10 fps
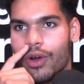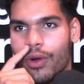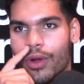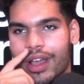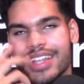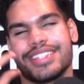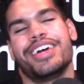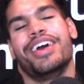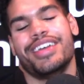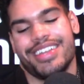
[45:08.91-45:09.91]
or it's
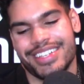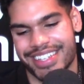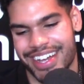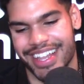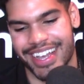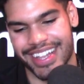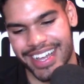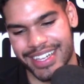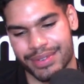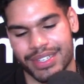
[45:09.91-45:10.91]
not it's not like a
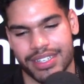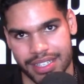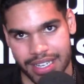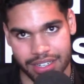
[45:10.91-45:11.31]
light switch it's